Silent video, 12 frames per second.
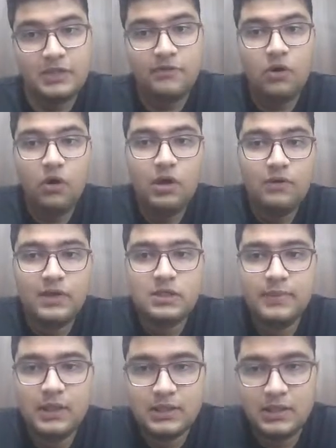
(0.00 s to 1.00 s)
will always
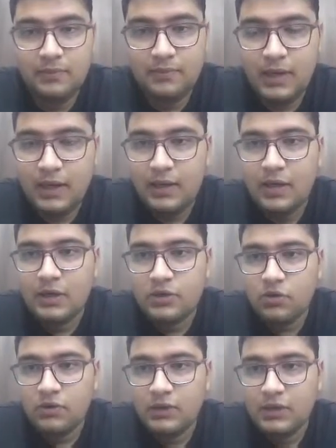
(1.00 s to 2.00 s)
be the same, right?
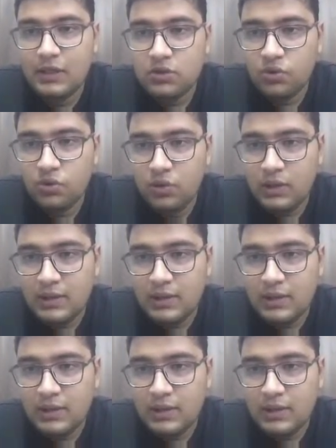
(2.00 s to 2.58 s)
So this root